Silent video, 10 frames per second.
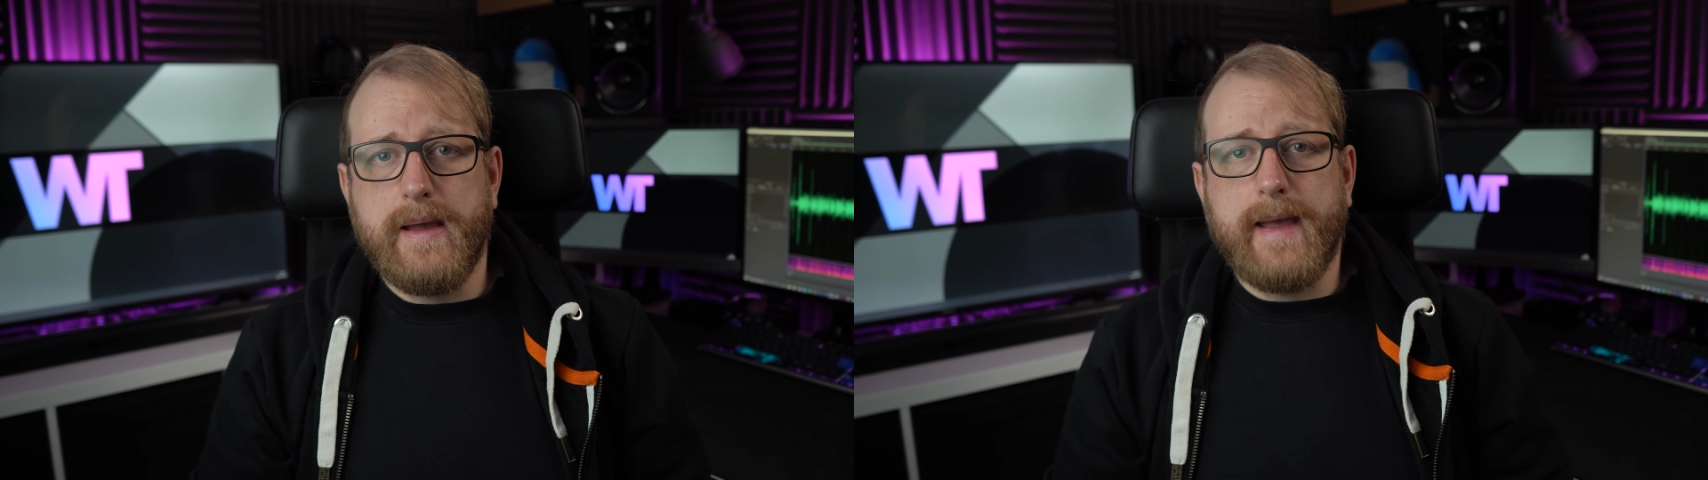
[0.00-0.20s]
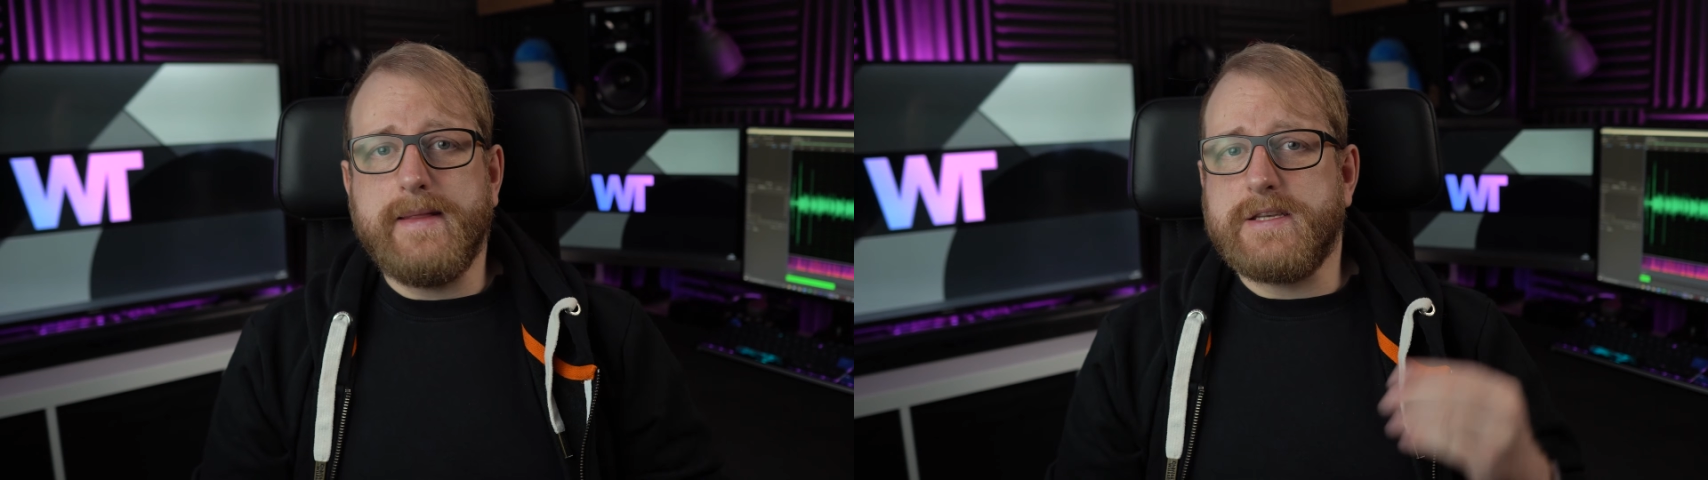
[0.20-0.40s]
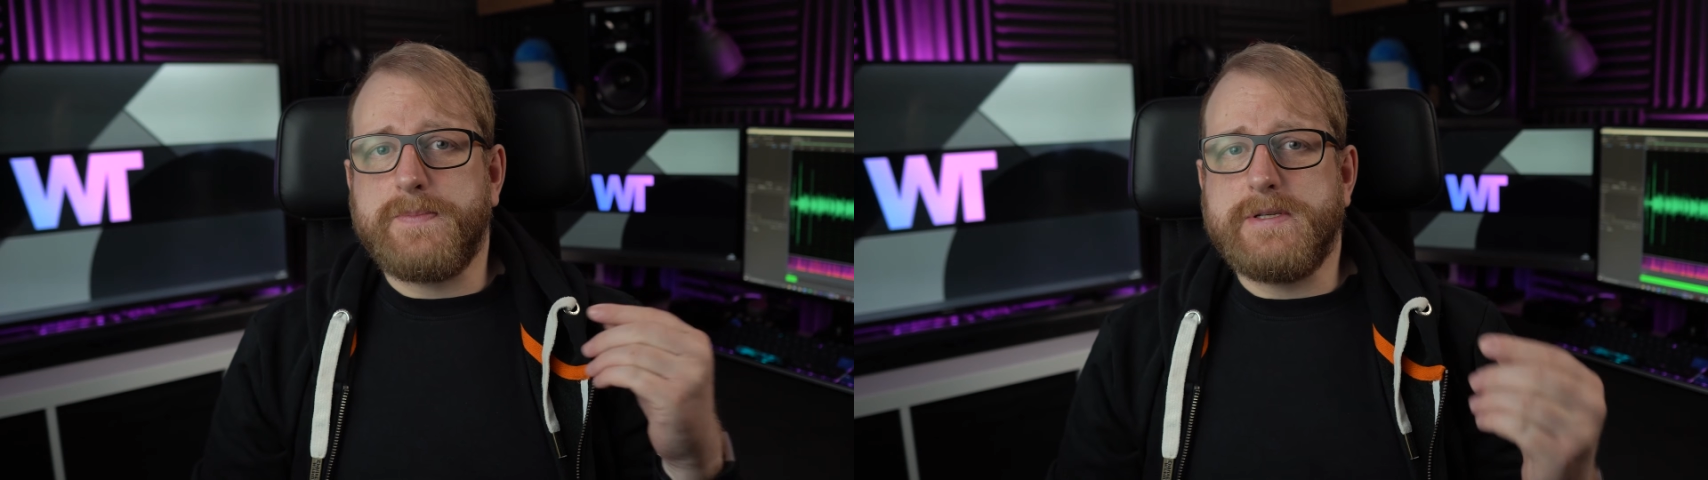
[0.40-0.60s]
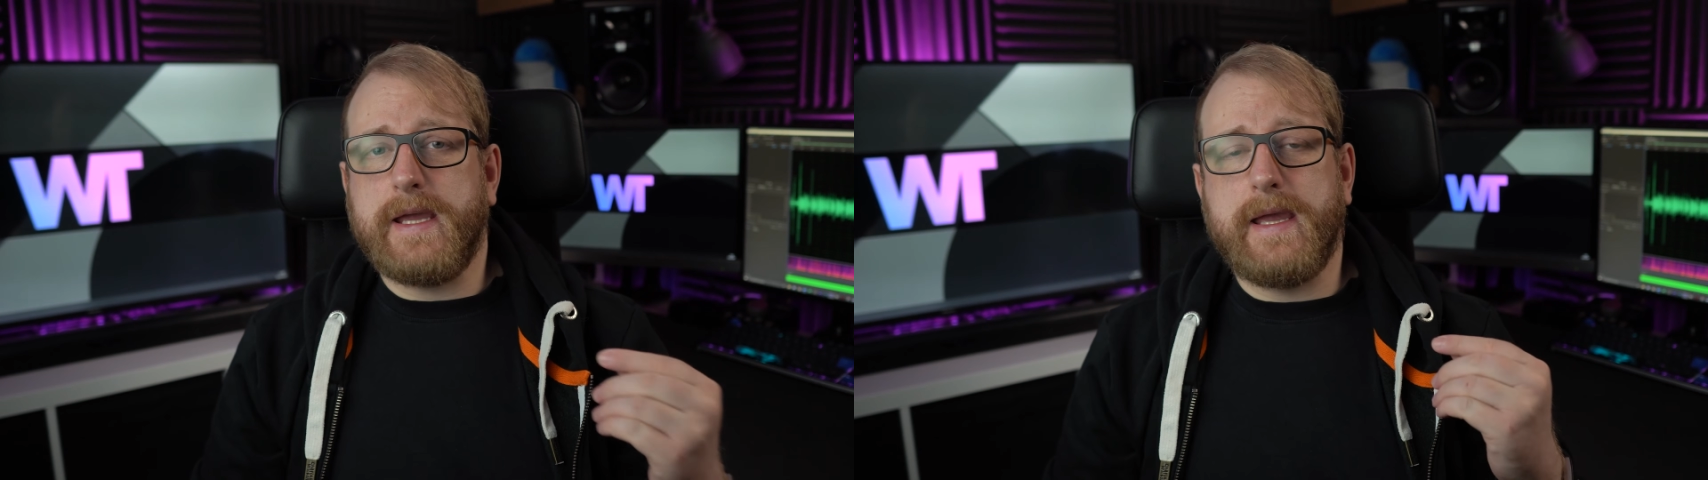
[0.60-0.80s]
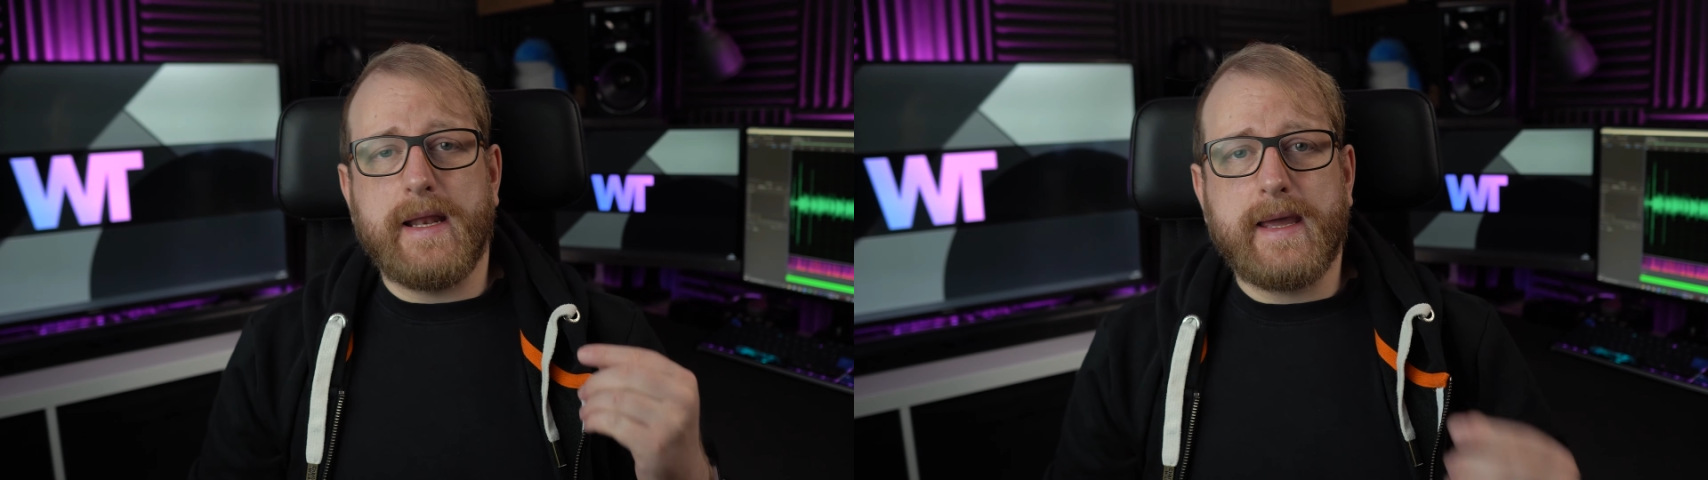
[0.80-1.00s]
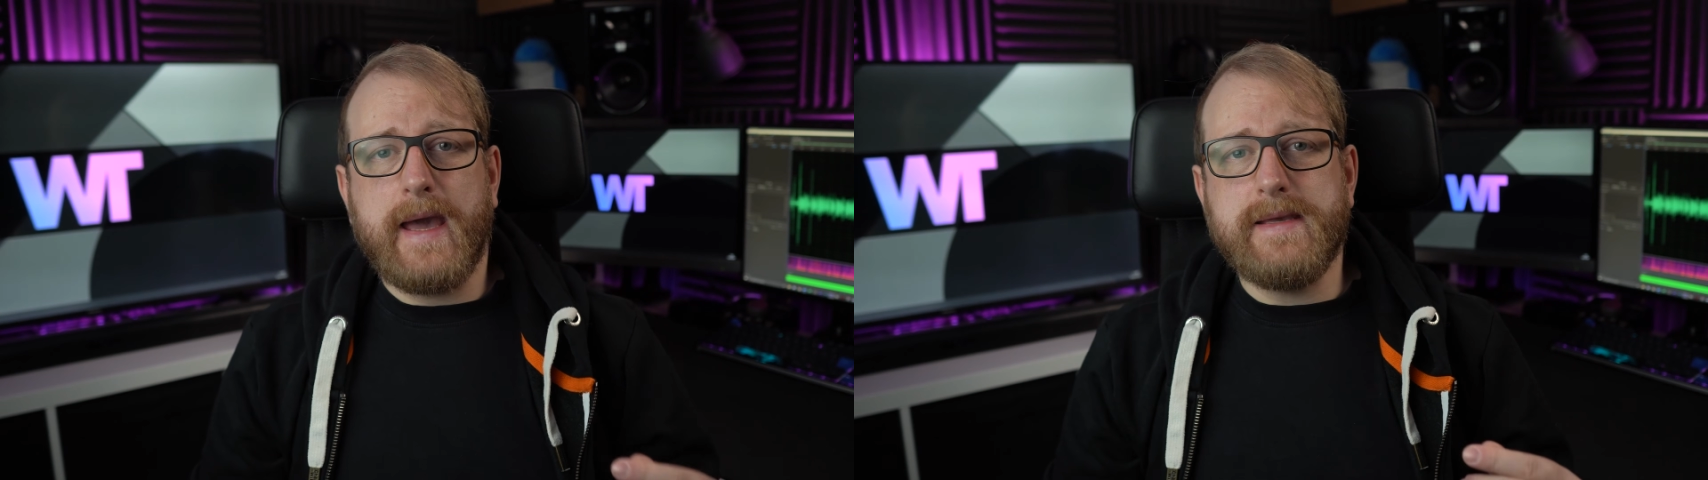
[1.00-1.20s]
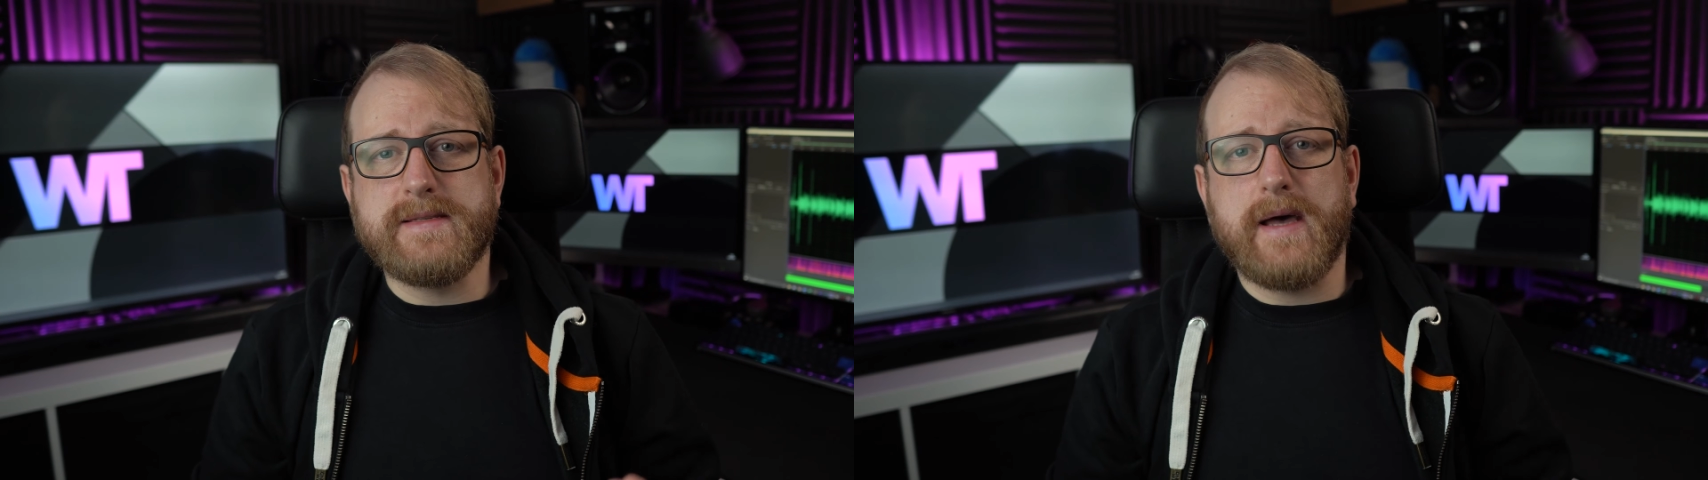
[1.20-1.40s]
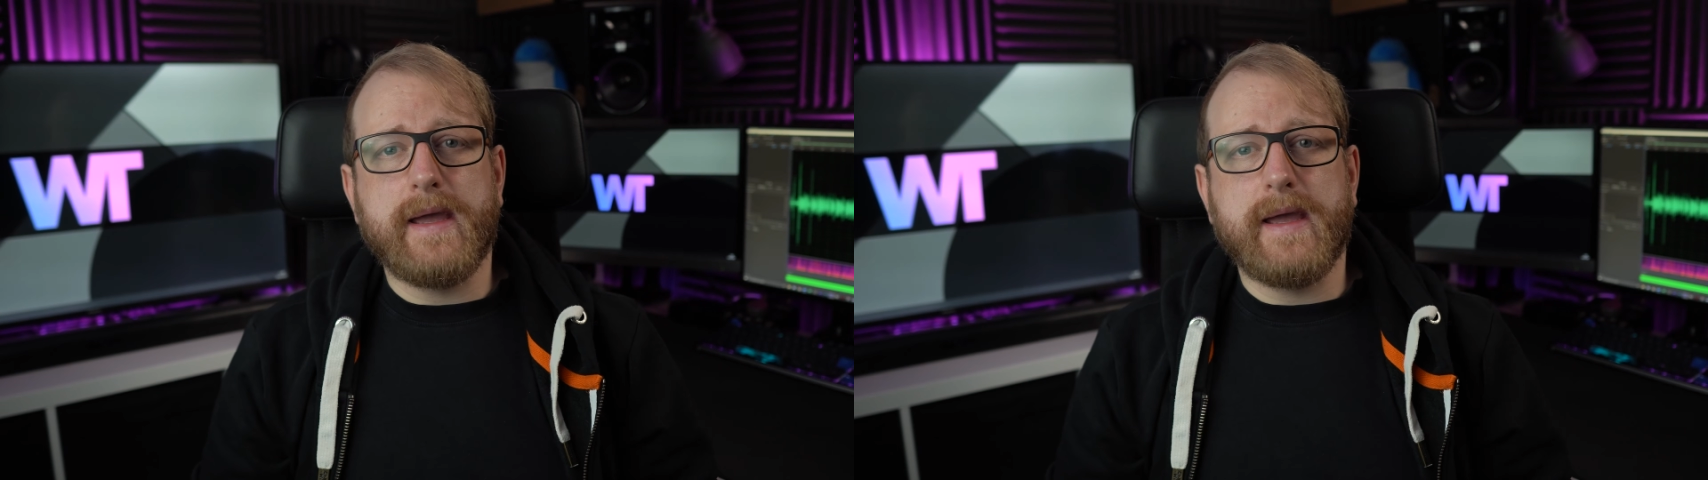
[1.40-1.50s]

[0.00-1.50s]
In this particular case,